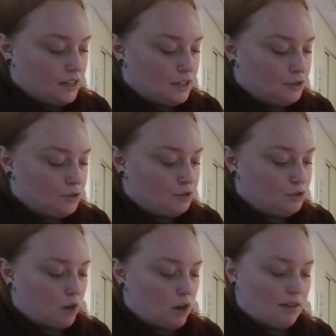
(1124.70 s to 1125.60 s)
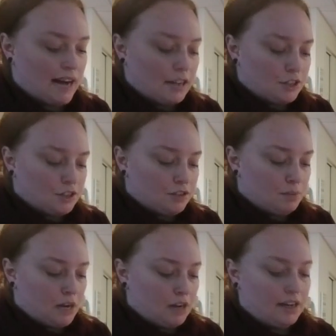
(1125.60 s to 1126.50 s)
induce strong reactions for
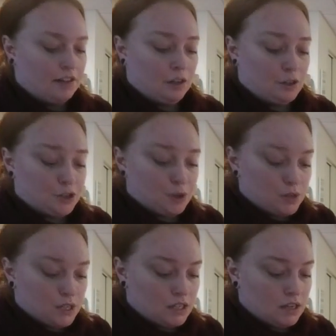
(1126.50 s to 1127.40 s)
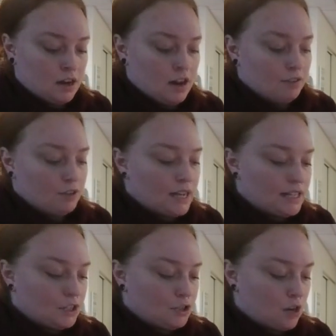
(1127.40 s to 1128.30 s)
the body in large doses, for it
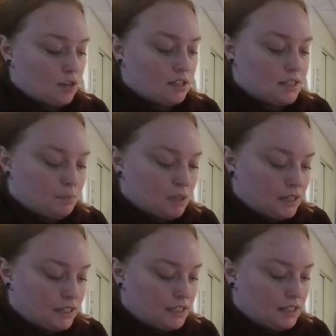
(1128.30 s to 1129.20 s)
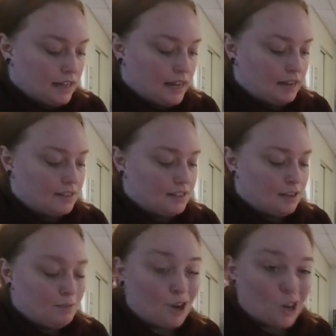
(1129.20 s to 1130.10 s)
has a strong stimulant and
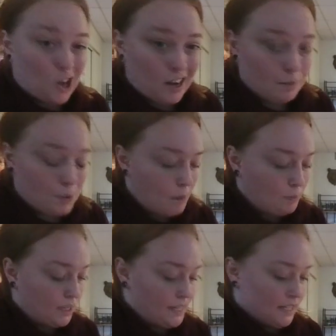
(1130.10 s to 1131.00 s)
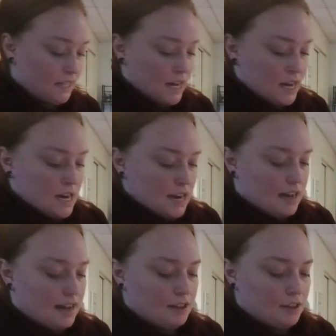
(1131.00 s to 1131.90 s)
some narcotic properties.
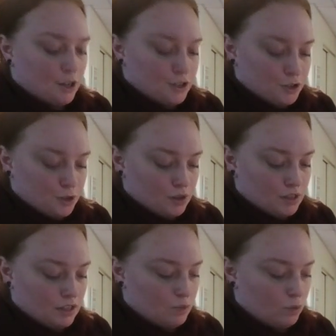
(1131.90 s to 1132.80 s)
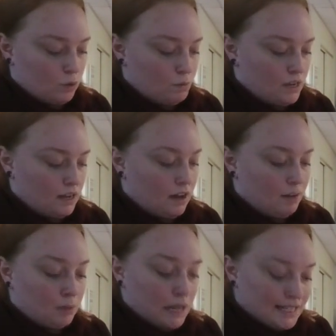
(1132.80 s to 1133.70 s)
The large doses will be
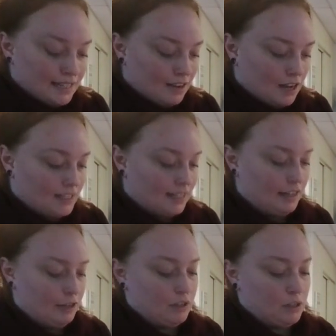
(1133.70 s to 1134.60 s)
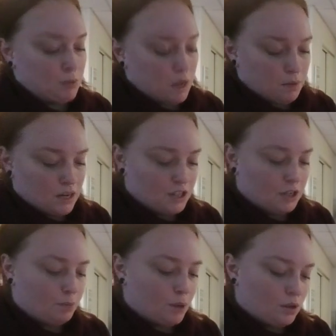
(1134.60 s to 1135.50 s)
unpleasant, causing increased blood
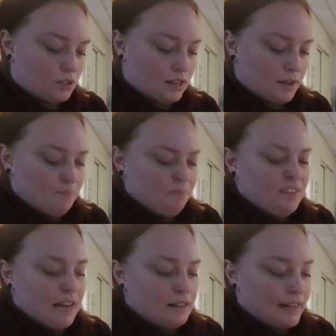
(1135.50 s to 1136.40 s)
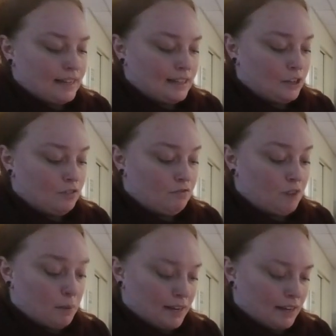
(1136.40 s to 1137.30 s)
pressure, pulse, and likelihood of
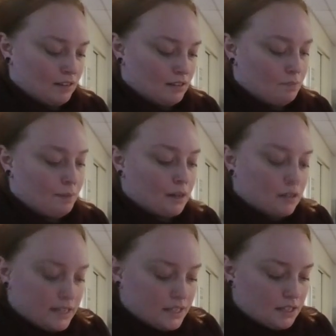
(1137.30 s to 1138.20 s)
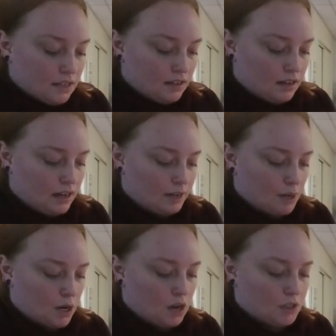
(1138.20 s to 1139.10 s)
vomiting. The berries
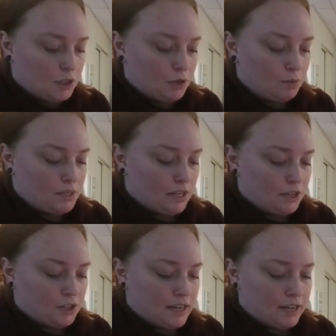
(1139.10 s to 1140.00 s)
are also potentially